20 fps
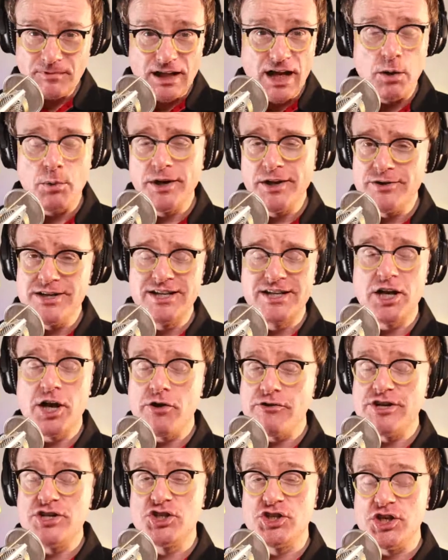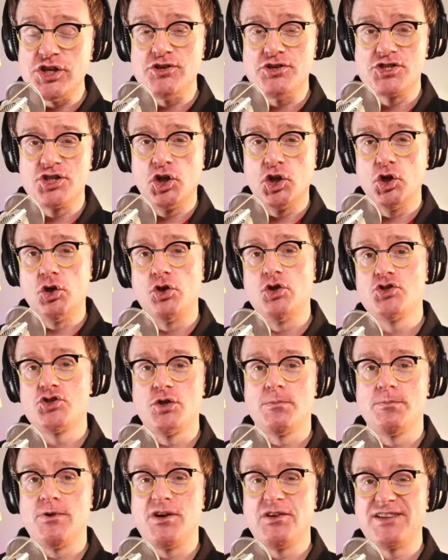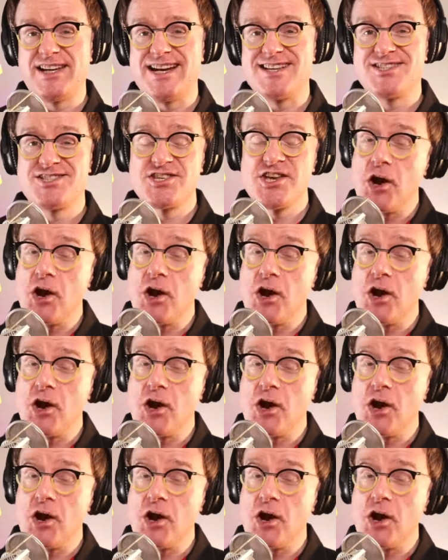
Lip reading: I want to encourage you to launch your podcast.